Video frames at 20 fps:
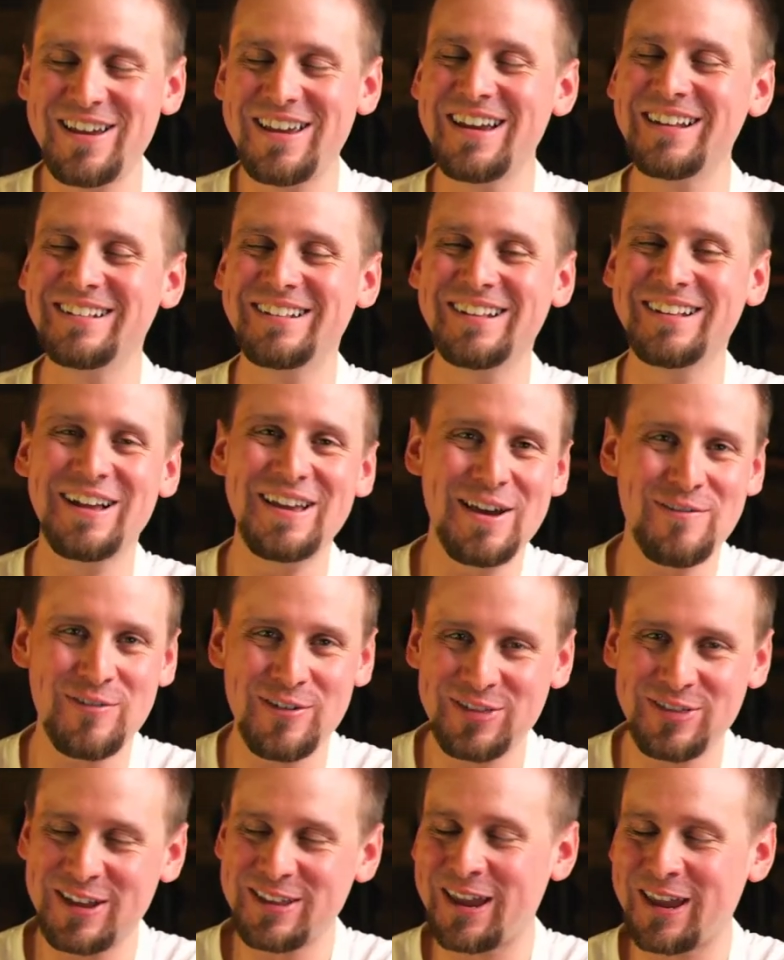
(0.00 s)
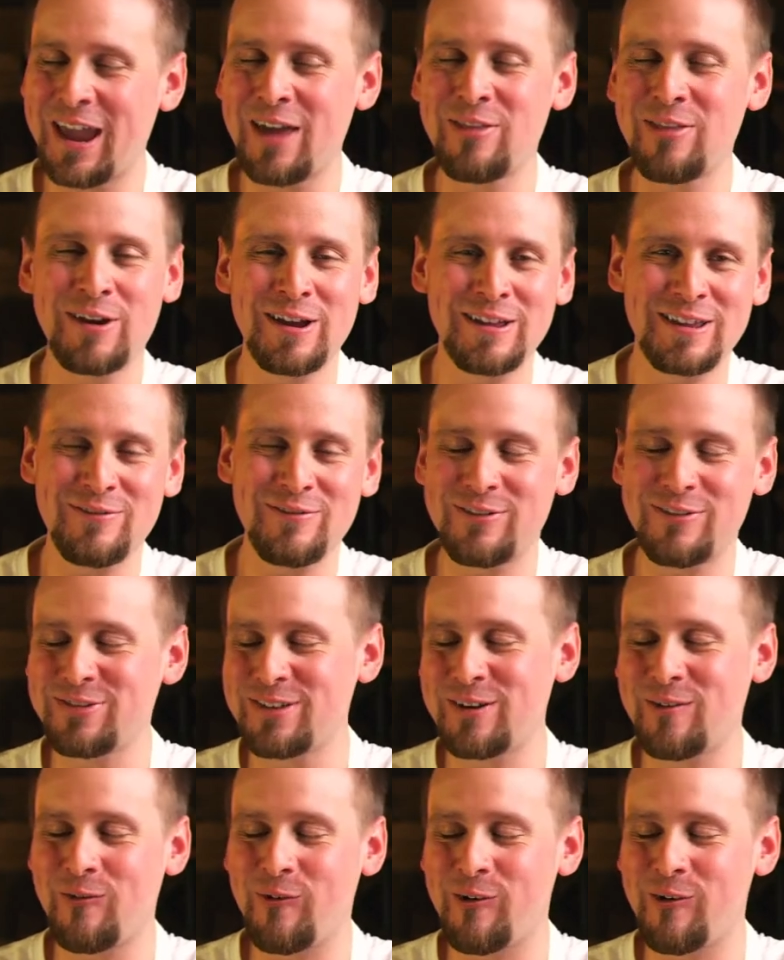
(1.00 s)
getting everything together, getting
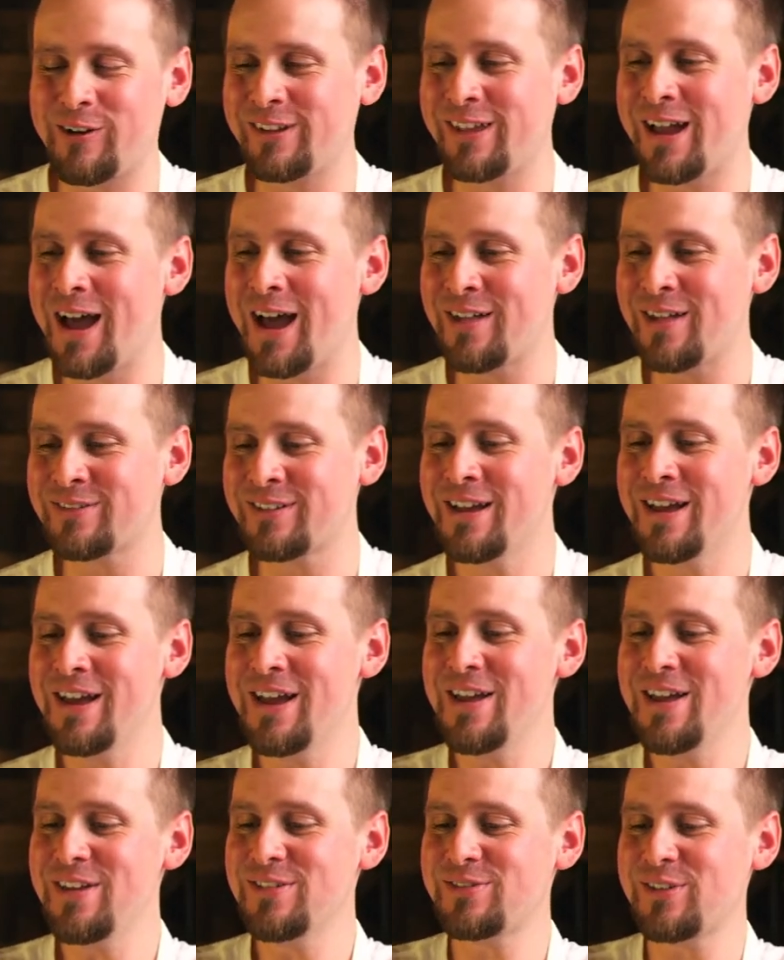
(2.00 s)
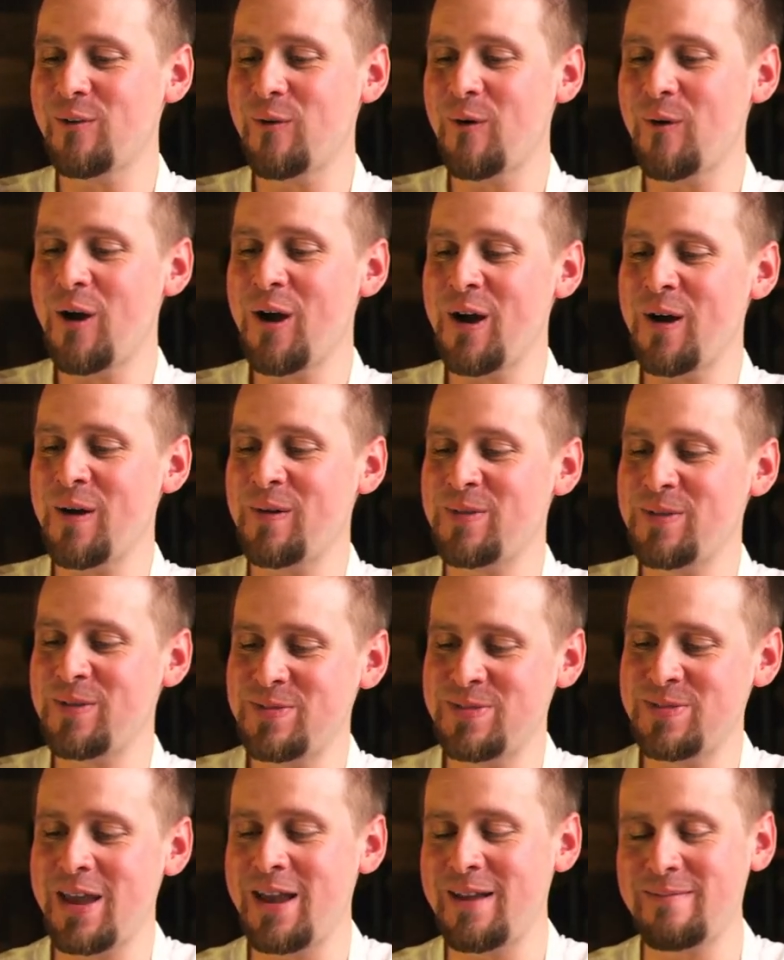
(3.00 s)
everything organized. So uh,
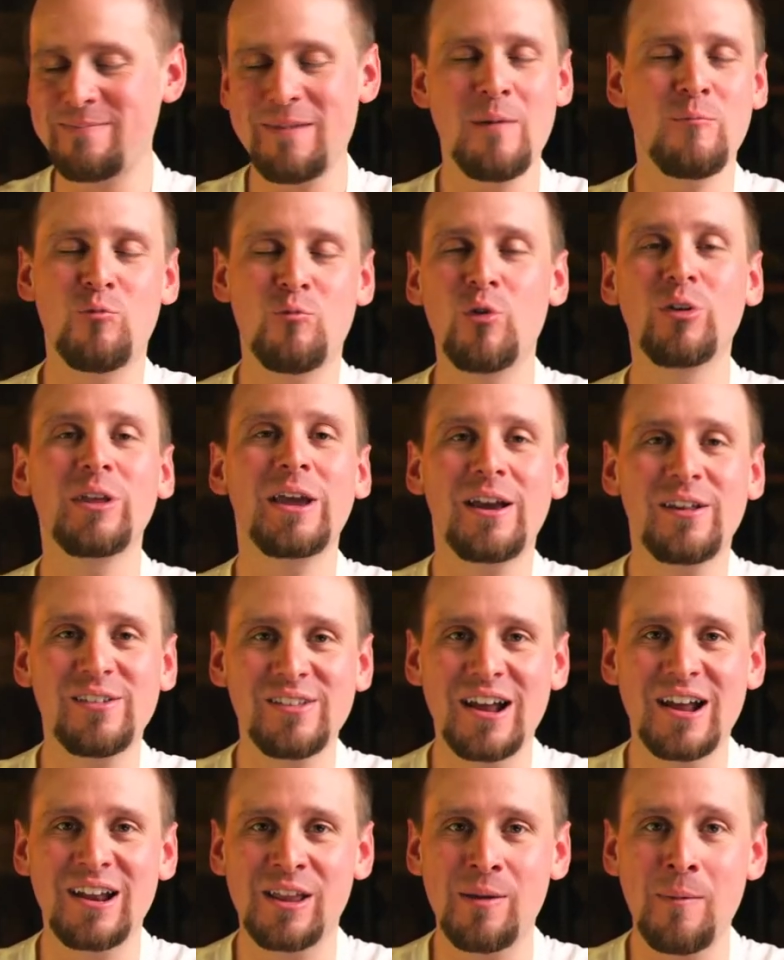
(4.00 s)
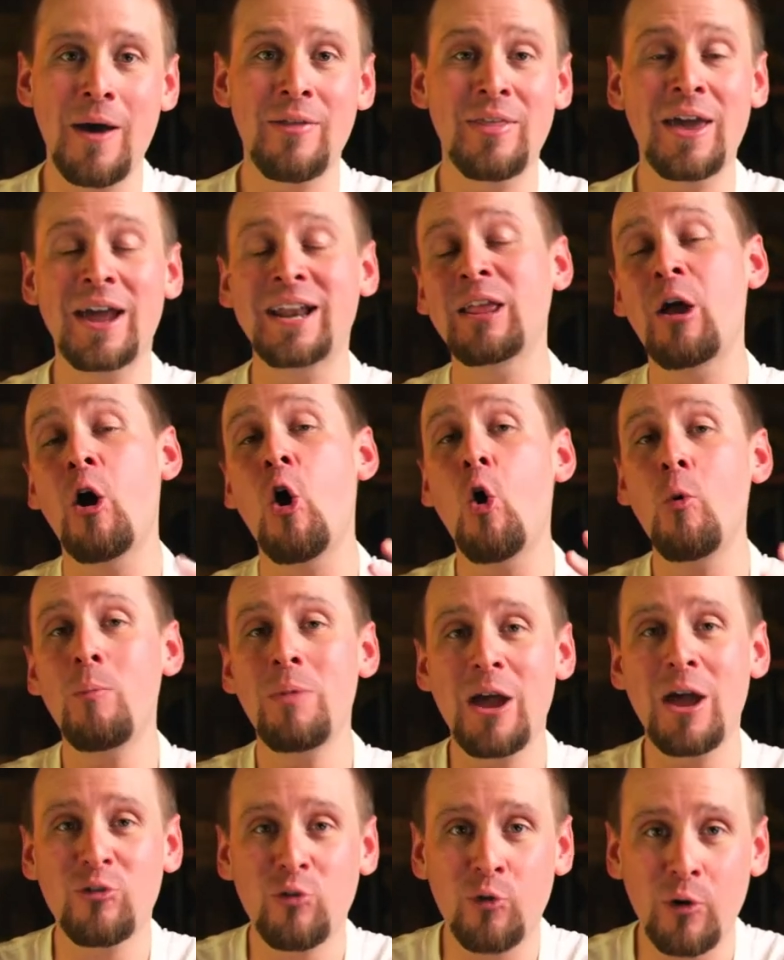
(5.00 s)
that I'm really excited about that, and I hope
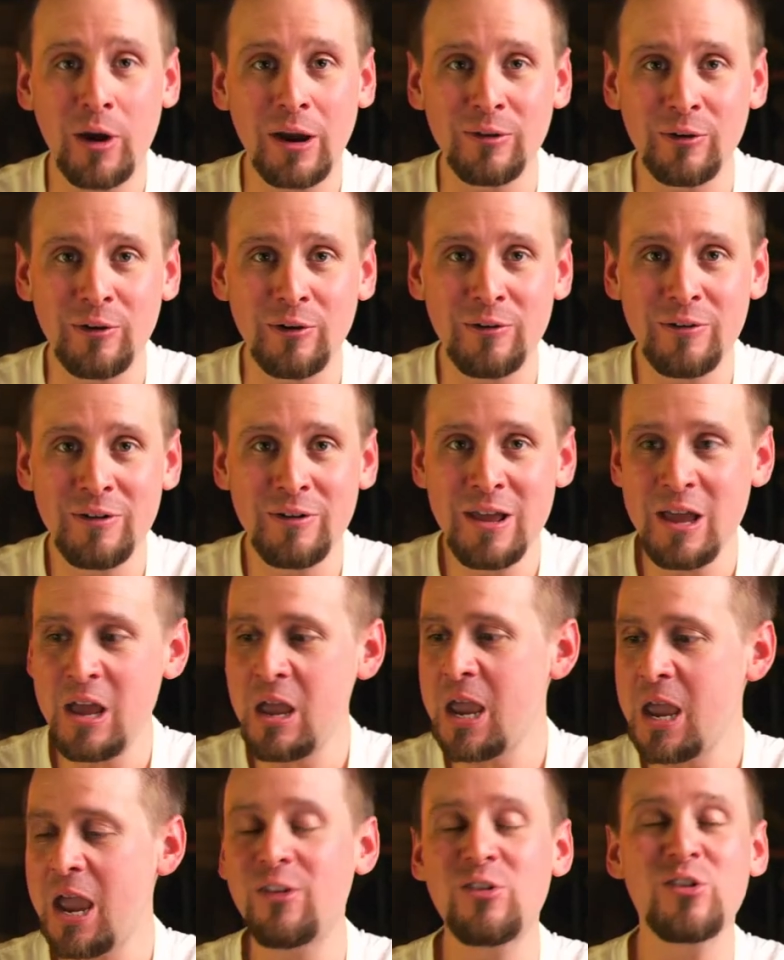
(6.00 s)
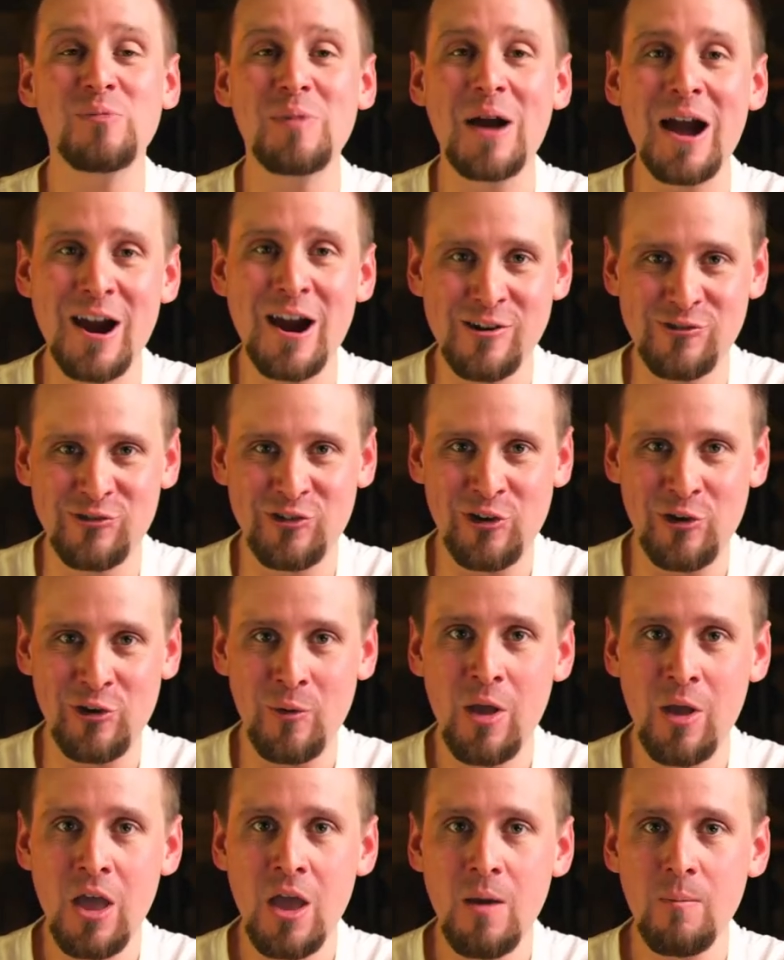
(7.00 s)
that trailer inspired you
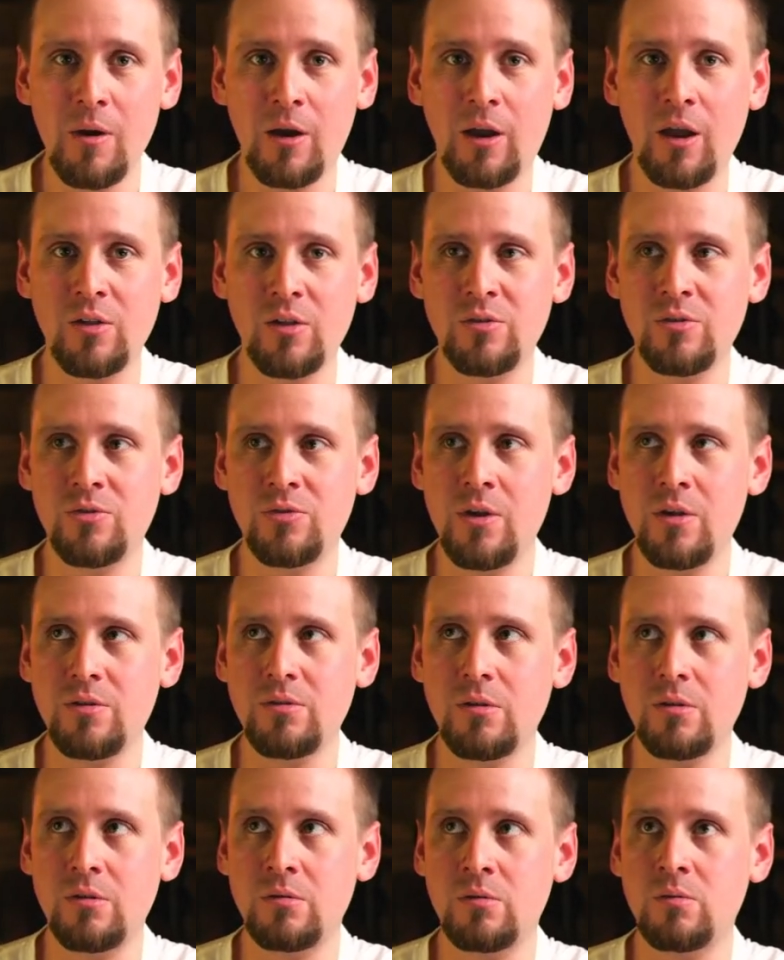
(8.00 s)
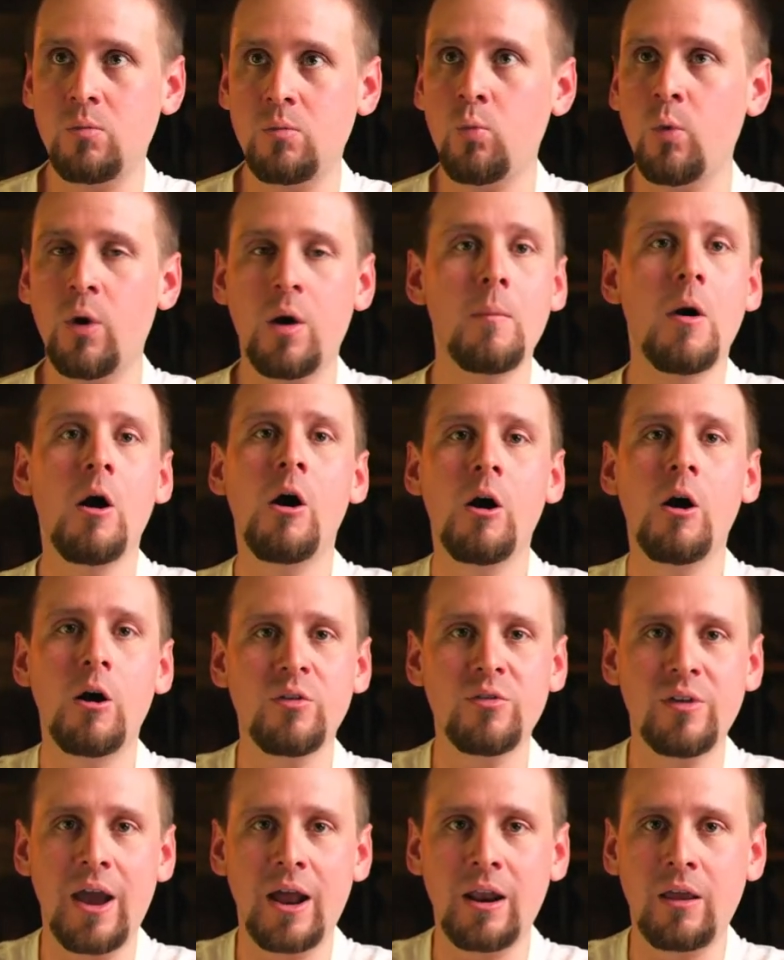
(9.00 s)
because this is where my
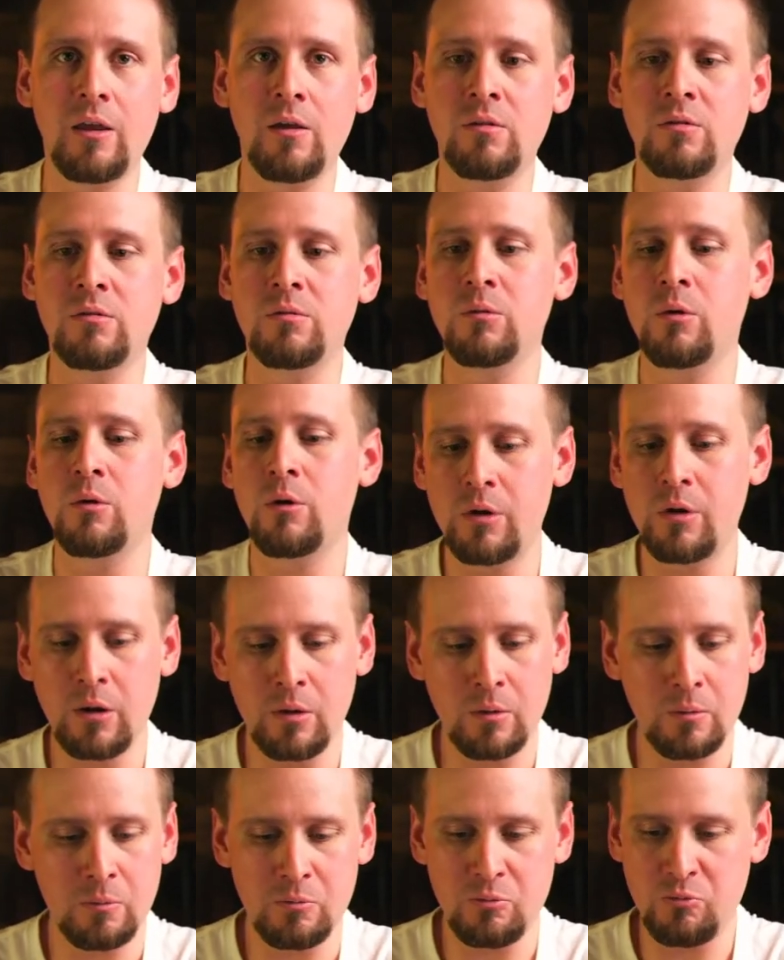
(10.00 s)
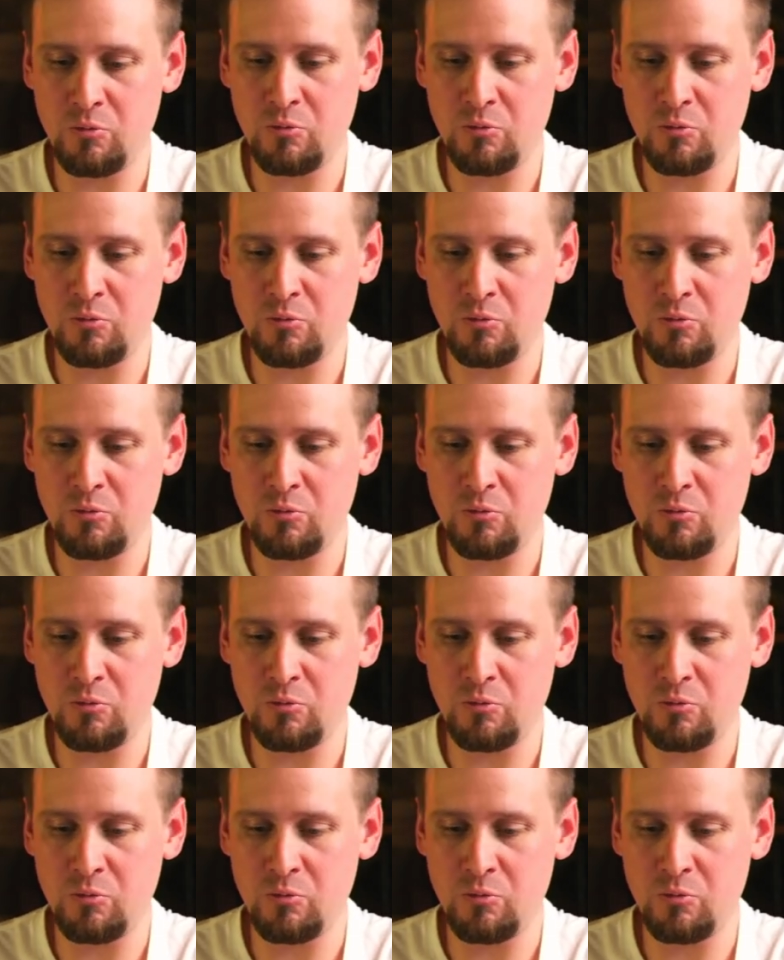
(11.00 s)
heart's at is learning,